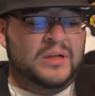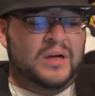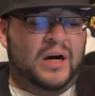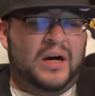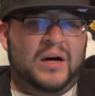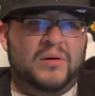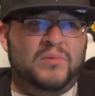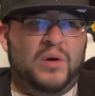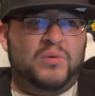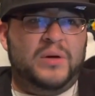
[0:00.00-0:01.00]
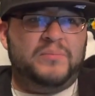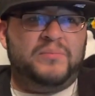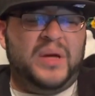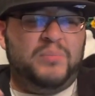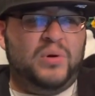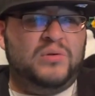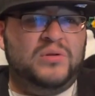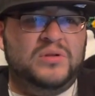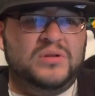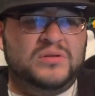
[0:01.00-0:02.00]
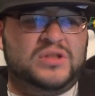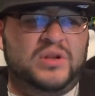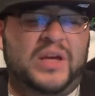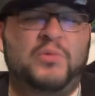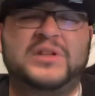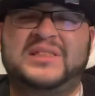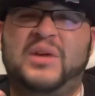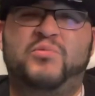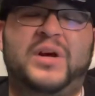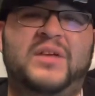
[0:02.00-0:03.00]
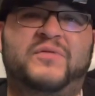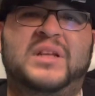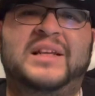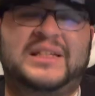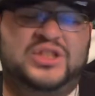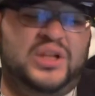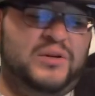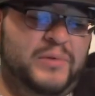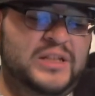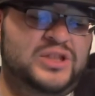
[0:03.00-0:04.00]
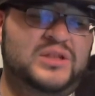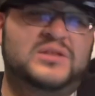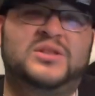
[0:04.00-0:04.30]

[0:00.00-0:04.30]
Um, I want people so he wants to get ready for the next generation.